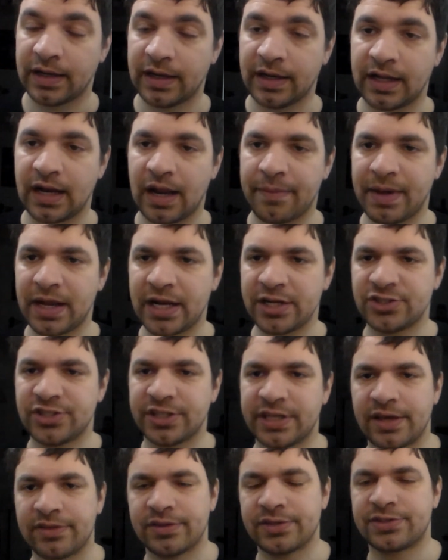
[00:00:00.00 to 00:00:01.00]
And I managed to
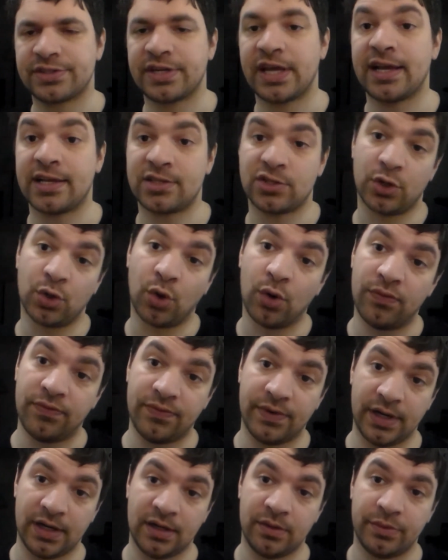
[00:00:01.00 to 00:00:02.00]
get the steaks on
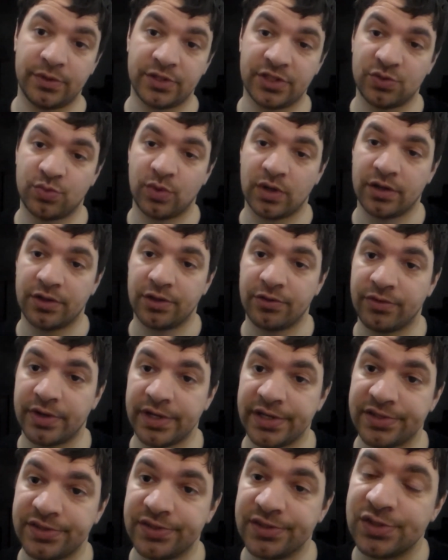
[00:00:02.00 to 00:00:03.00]
offer, which is one of the
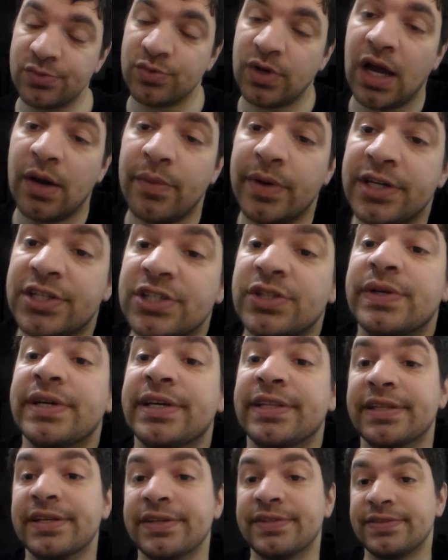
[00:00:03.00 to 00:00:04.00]
reasons why we're
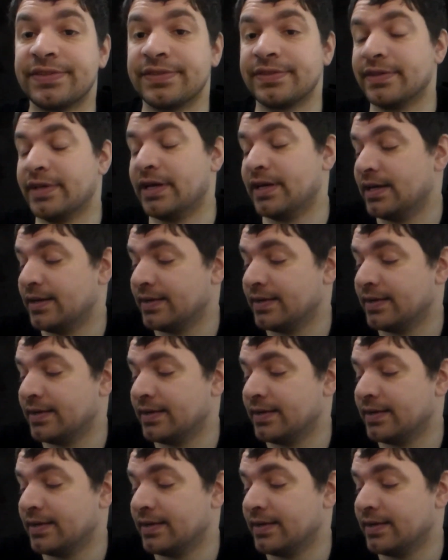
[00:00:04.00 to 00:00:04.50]
doing this.